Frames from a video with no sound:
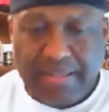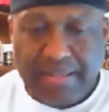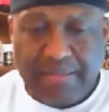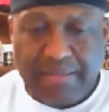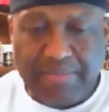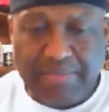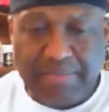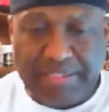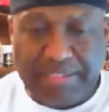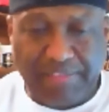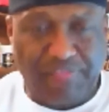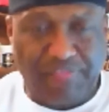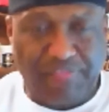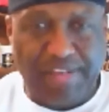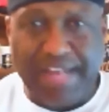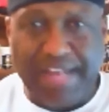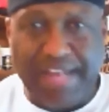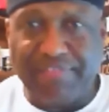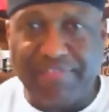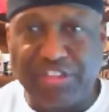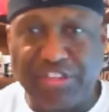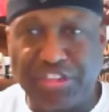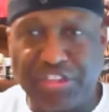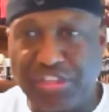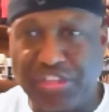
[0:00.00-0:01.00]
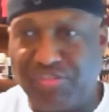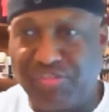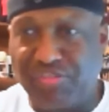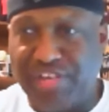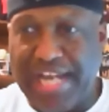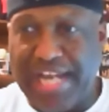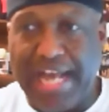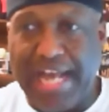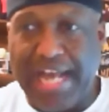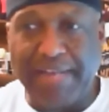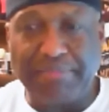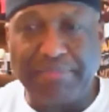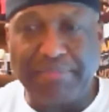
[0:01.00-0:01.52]
But the flavor is just
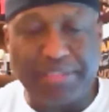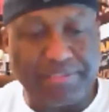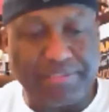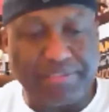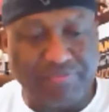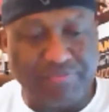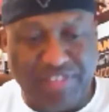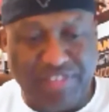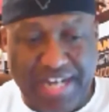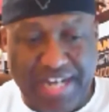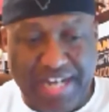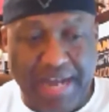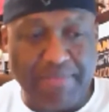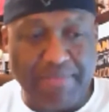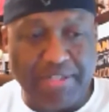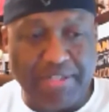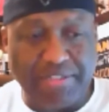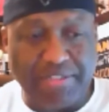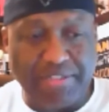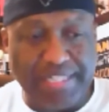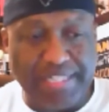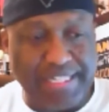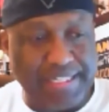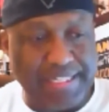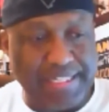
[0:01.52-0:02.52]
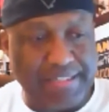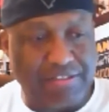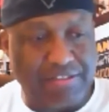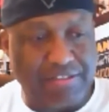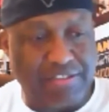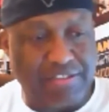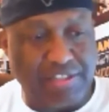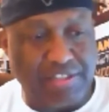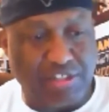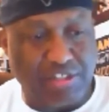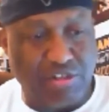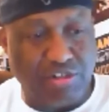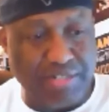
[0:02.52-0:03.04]
phenomenal, phenomenal, and the,
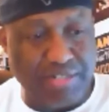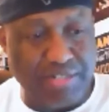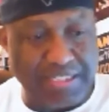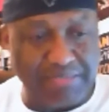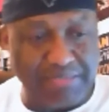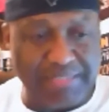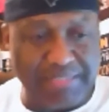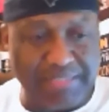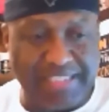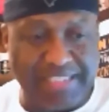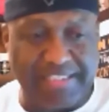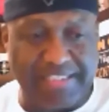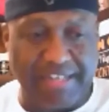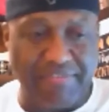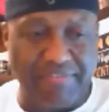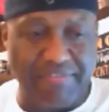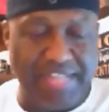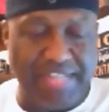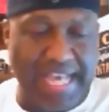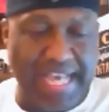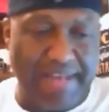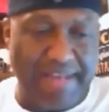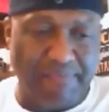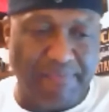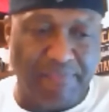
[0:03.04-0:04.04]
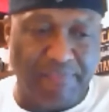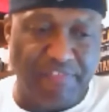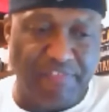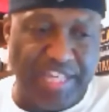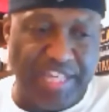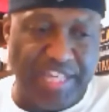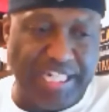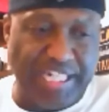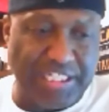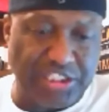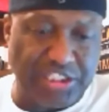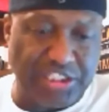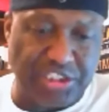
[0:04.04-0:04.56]
the crispness of that
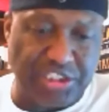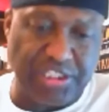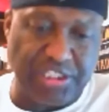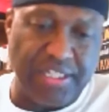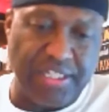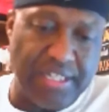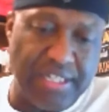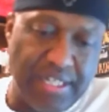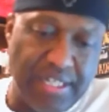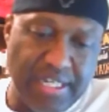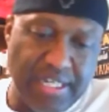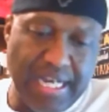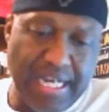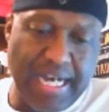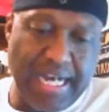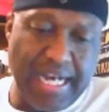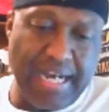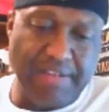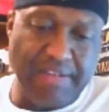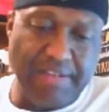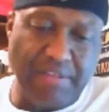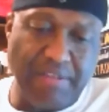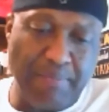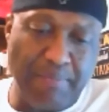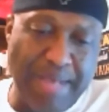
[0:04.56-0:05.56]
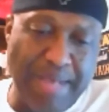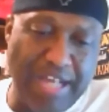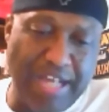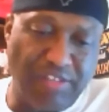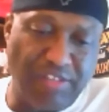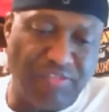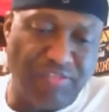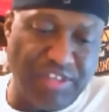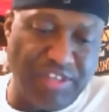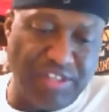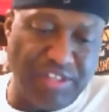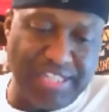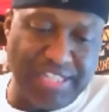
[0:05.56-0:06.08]
finish, uh, the
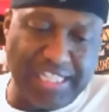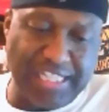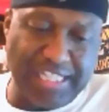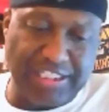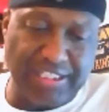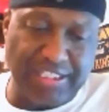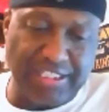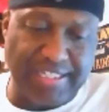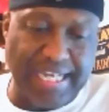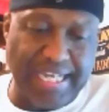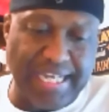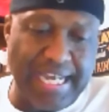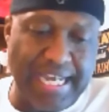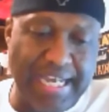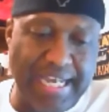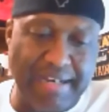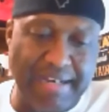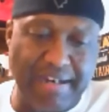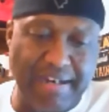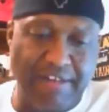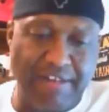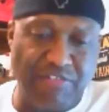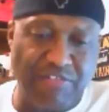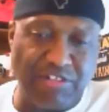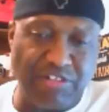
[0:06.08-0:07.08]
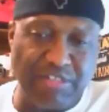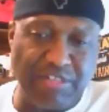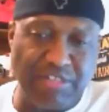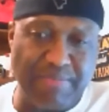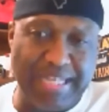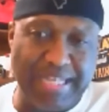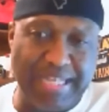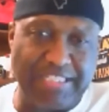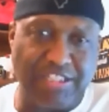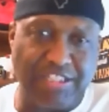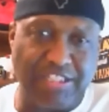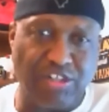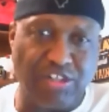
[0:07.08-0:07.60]
mouthfeel that you get, it really
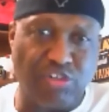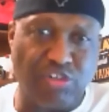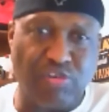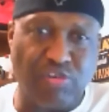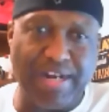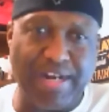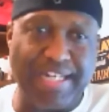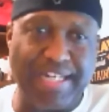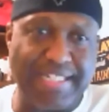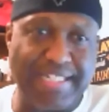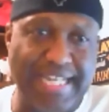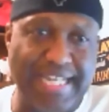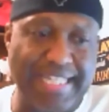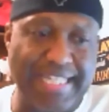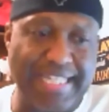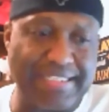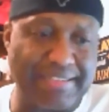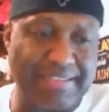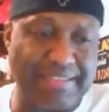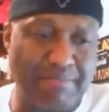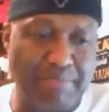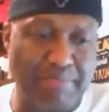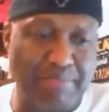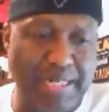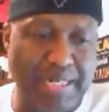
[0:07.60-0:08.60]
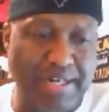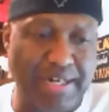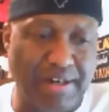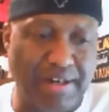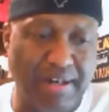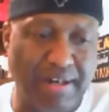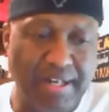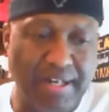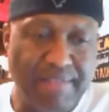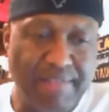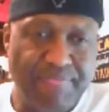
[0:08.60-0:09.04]
makes it a great tasting beer.